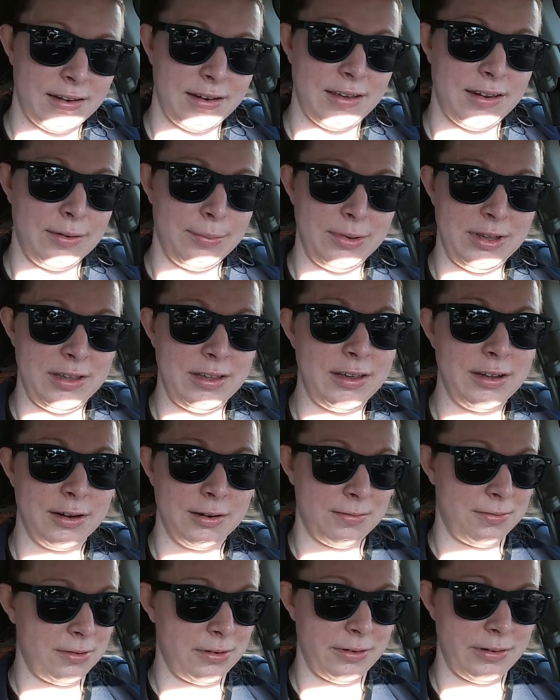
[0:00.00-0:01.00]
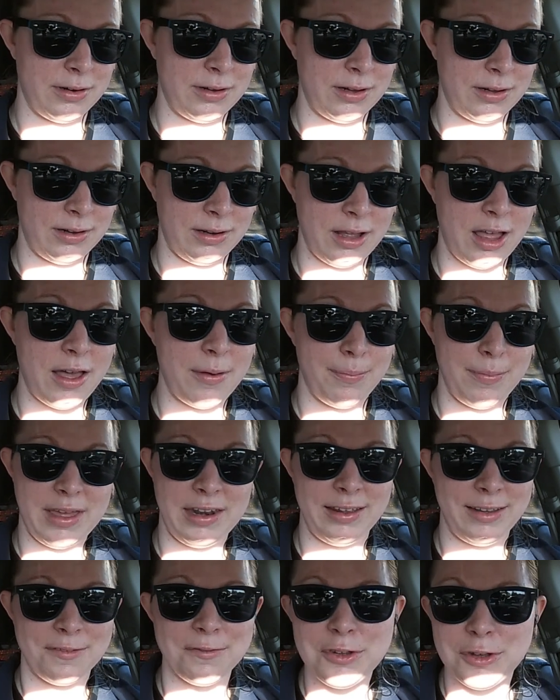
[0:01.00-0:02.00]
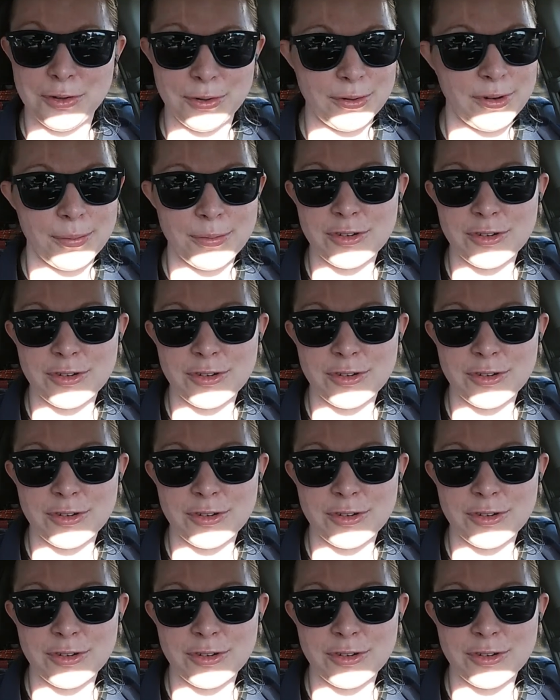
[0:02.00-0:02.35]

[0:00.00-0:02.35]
going to be here for uh, many of you.